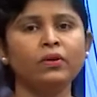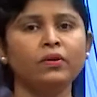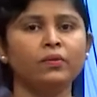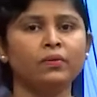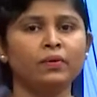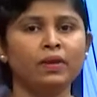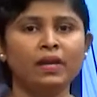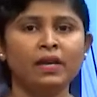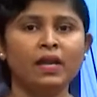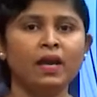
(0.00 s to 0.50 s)
you
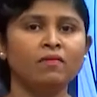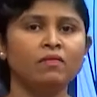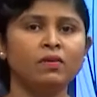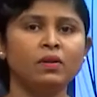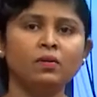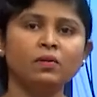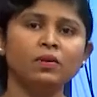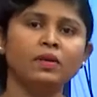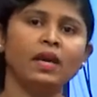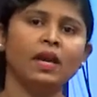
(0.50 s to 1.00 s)
can have a
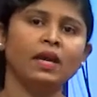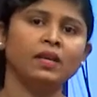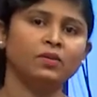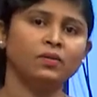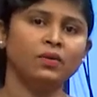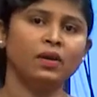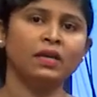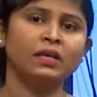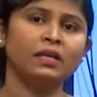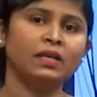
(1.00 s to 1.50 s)
look at
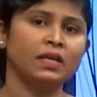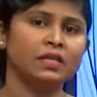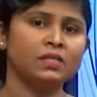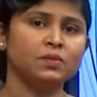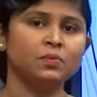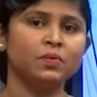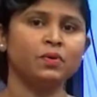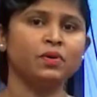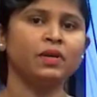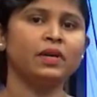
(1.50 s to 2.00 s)
your
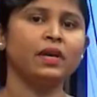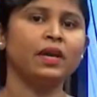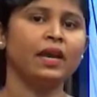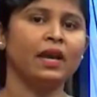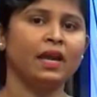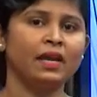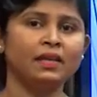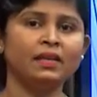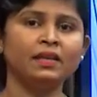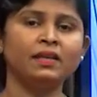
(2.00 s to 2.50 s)
textbook
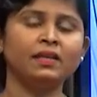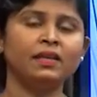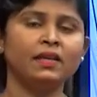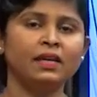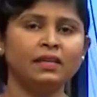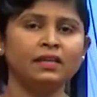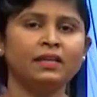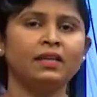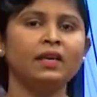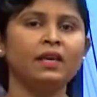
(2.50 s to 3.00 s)
and
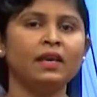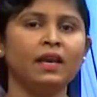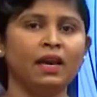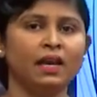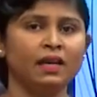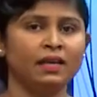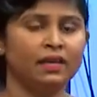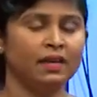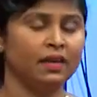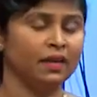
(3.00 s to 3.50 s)
get the
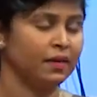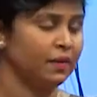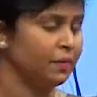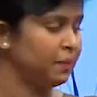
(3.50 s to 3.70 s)
idea.